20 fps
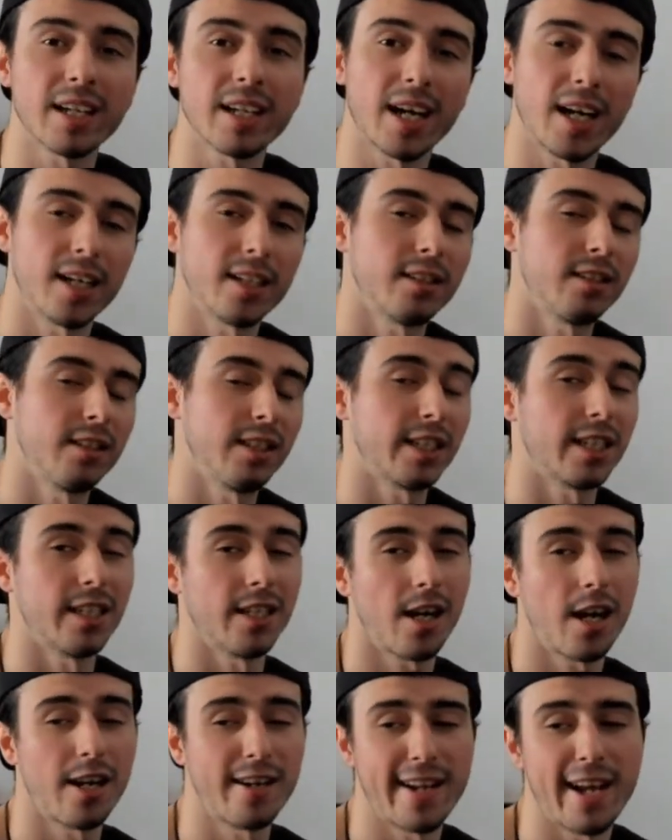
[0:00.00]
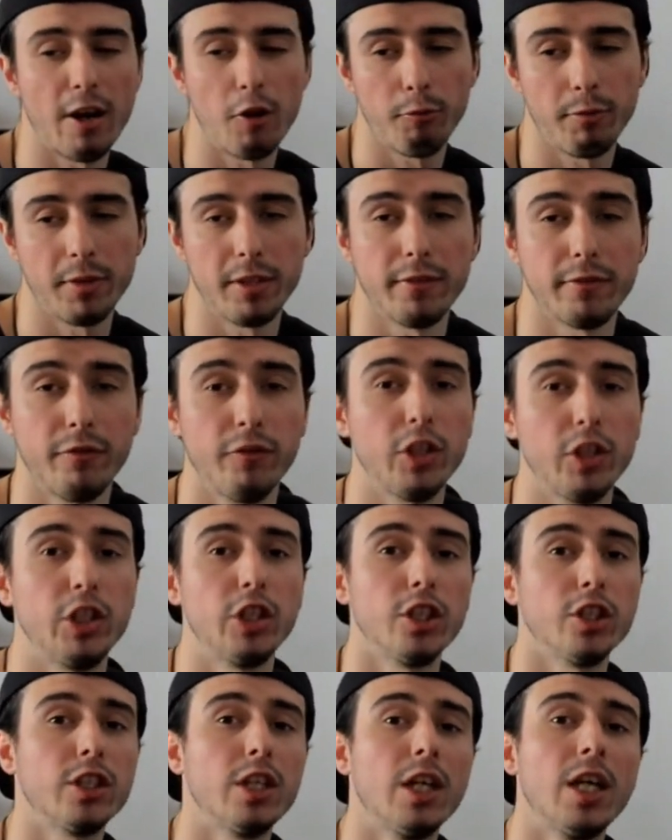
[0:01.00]
toxic and unhealthy for
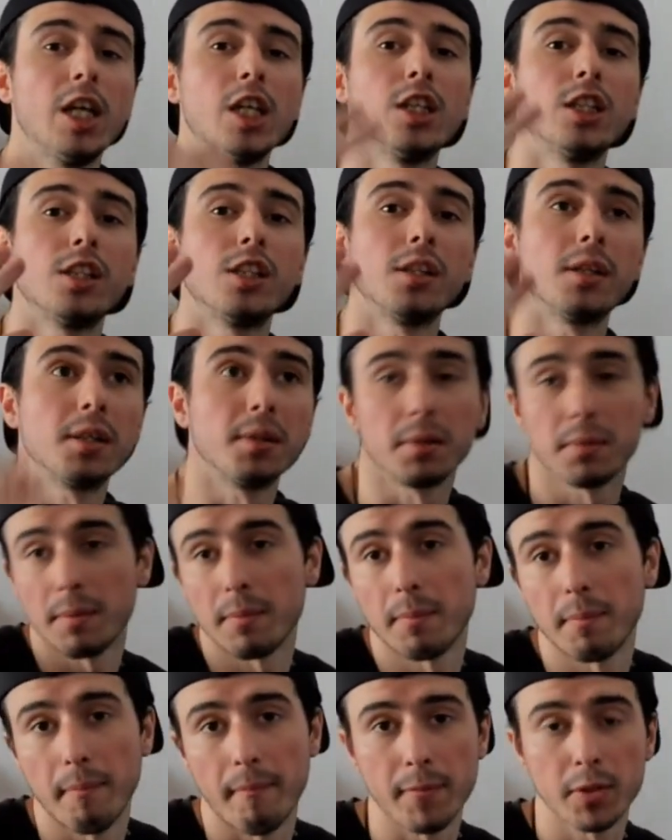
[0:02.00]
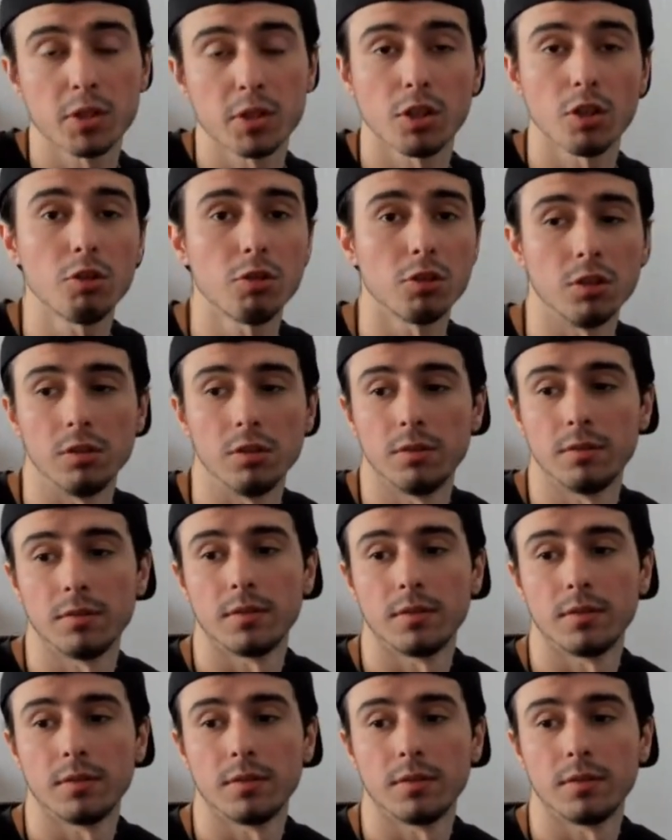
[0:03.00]
your soul.